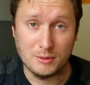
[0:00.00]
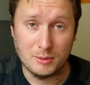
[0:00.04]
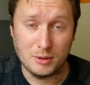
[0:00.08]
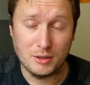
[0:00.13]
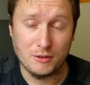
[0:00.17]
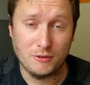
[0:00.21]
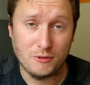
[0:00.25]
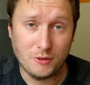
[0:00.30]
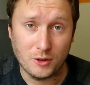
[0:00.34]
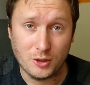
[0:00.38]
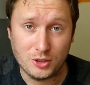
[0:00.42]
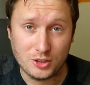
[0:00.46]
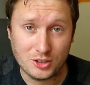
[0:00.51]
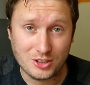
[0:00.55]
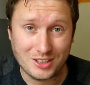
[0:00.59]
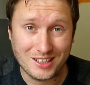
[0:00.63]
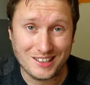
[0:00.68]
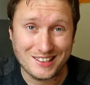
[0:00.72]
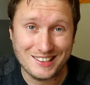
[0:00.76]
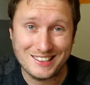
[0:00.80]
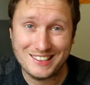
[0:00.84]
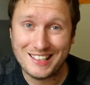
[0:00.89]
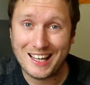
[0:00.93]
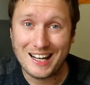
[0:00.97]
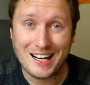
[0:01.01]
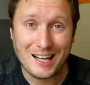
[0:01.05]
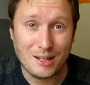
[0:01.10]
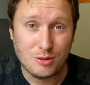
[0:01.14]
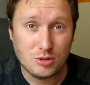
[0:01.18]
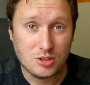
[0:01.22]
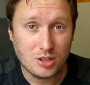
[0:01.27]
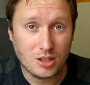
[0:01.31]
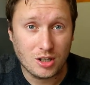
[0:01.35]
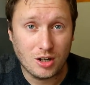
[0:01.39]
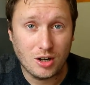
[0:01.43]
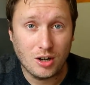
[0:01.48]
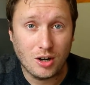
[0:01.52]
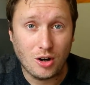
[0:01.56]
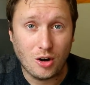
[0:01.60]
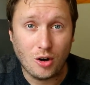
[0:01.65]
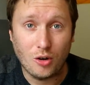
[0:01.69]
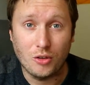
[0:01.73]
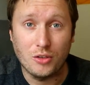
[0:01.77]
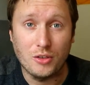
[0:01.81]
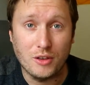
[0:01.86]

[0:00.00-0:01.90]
It's going to be the first sellout